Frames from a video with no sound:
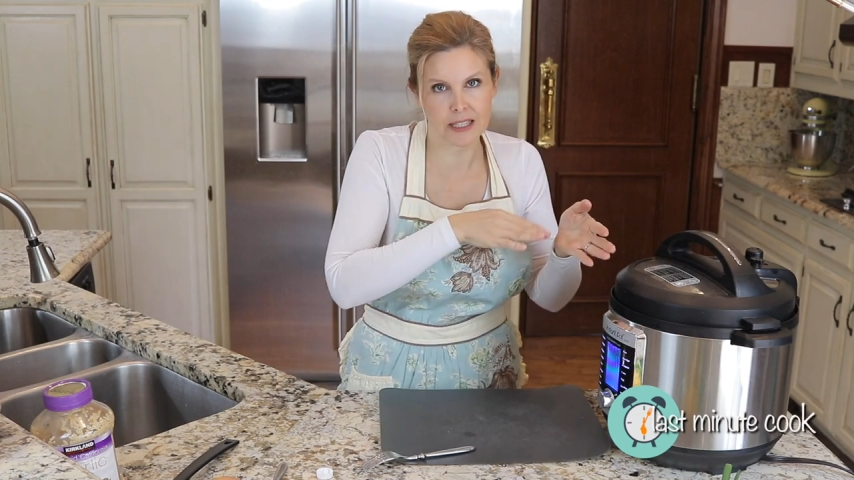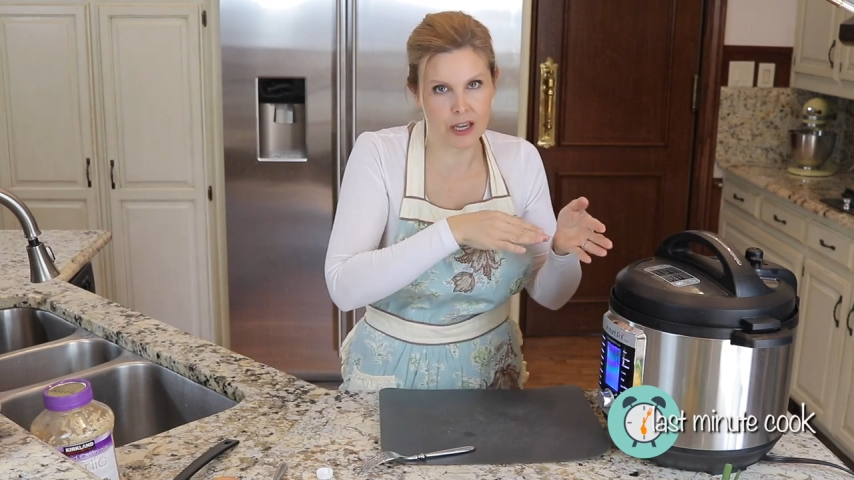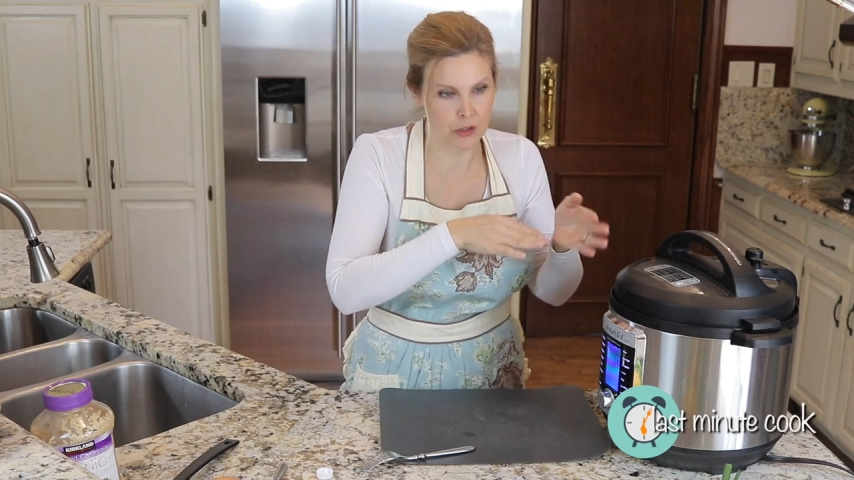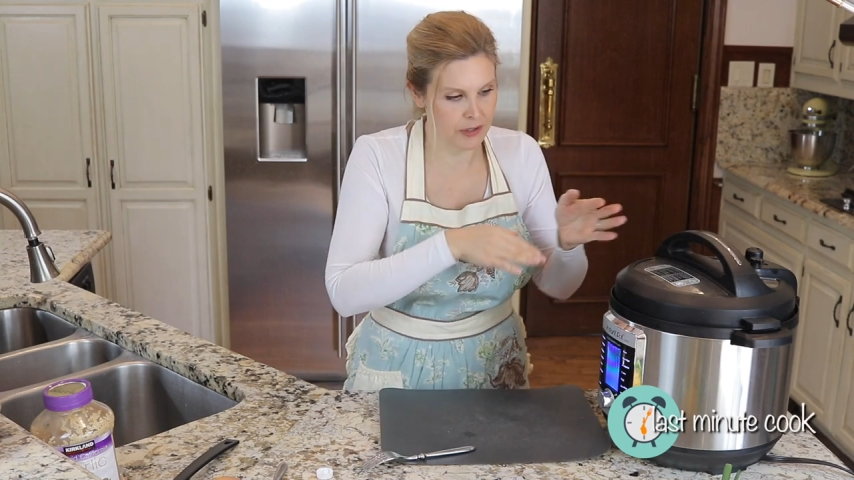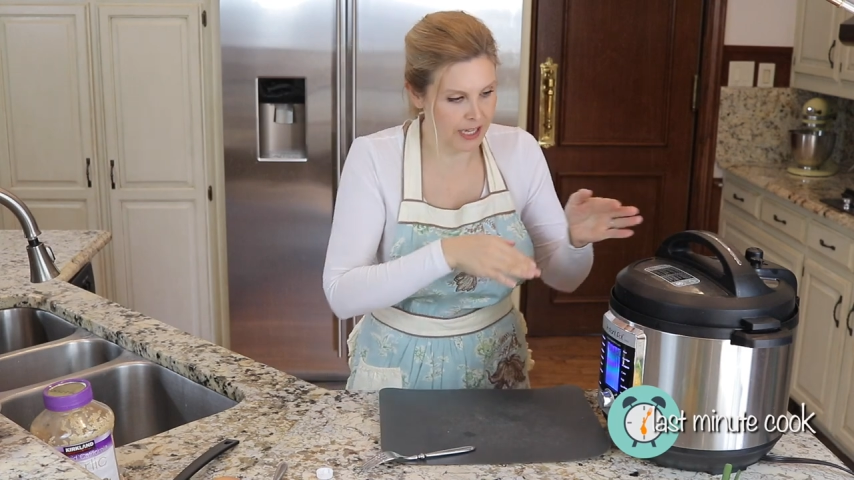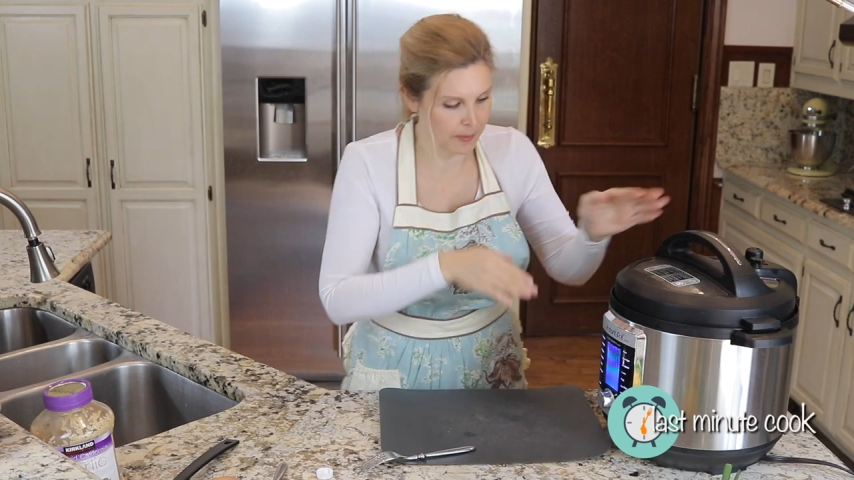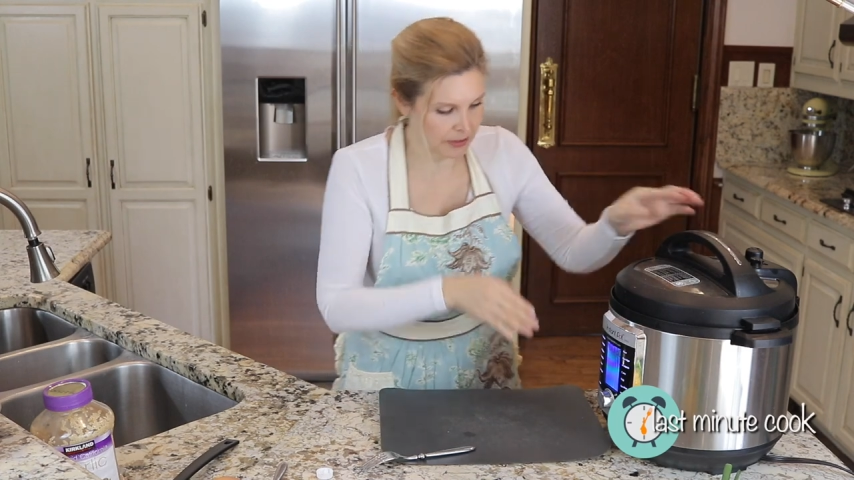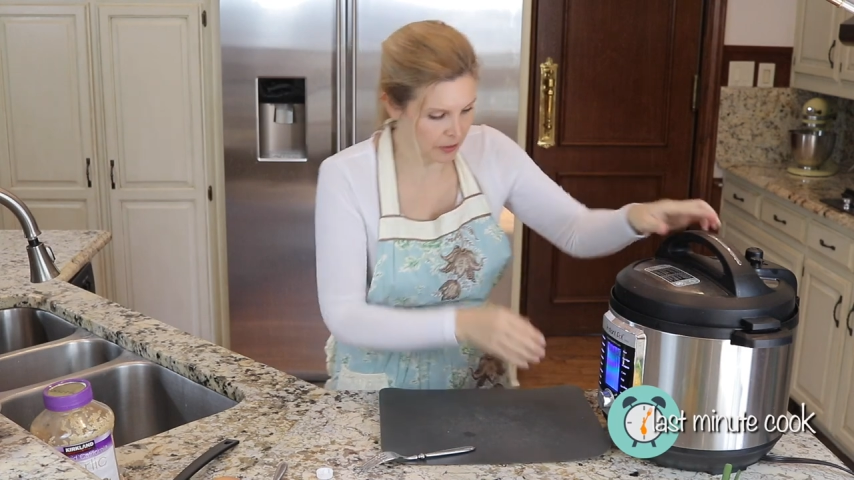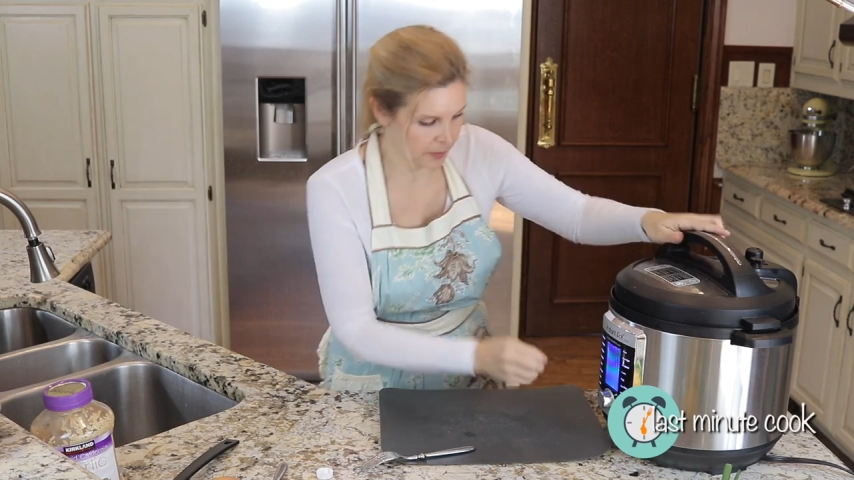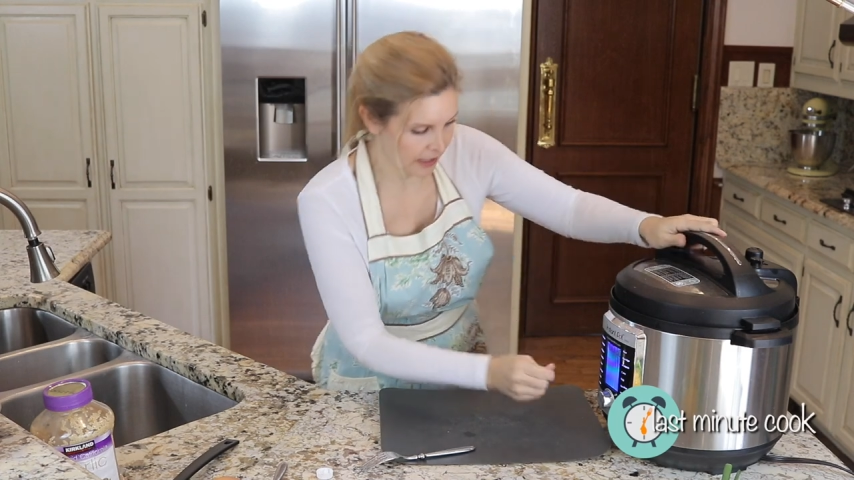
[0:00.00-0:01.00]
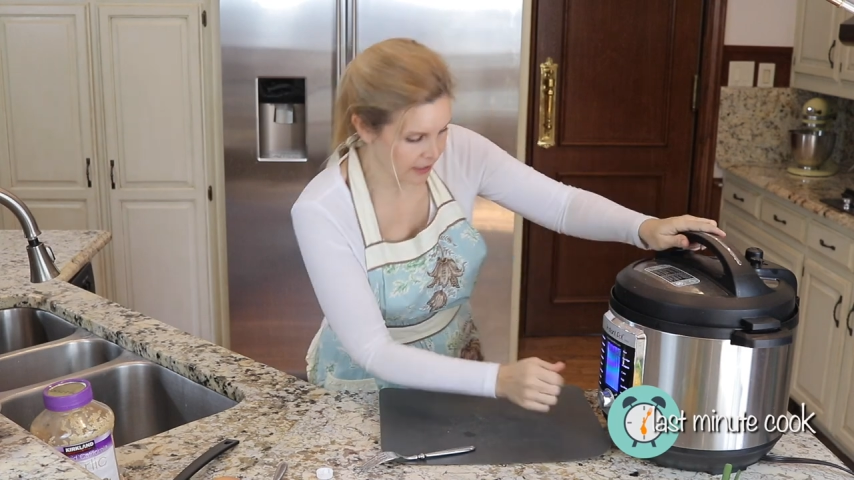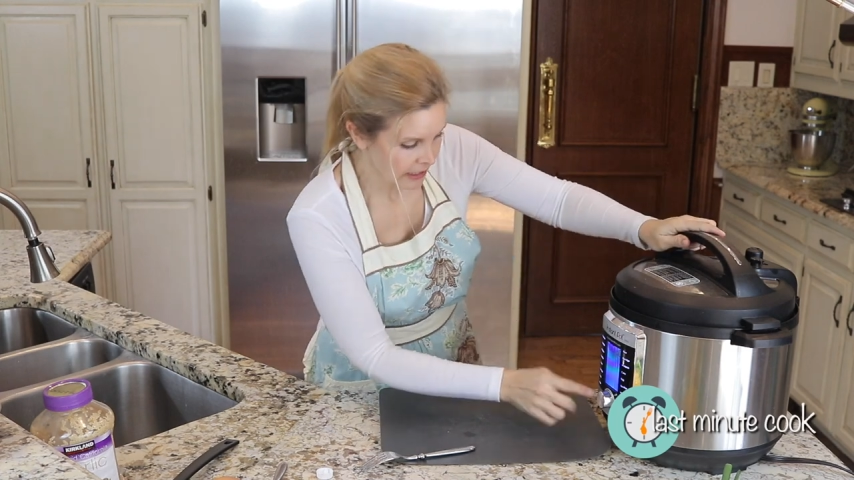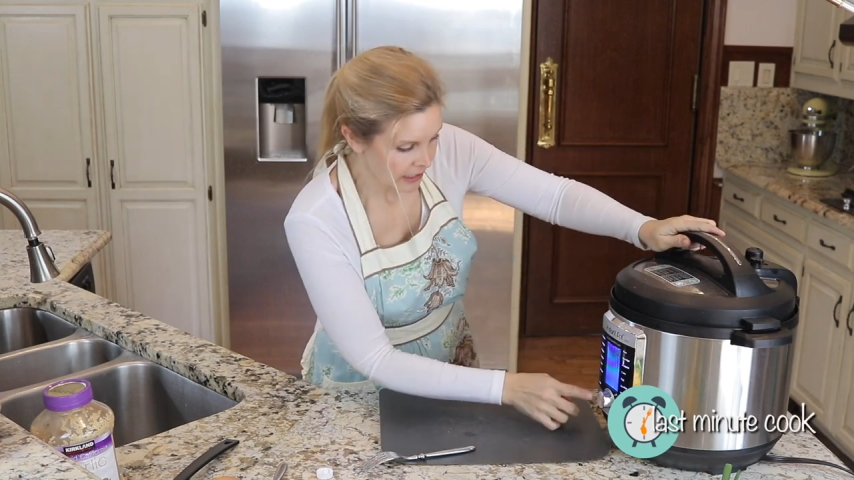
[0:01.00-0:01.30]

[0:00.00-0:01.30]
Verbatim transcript: to cut your time a little bit.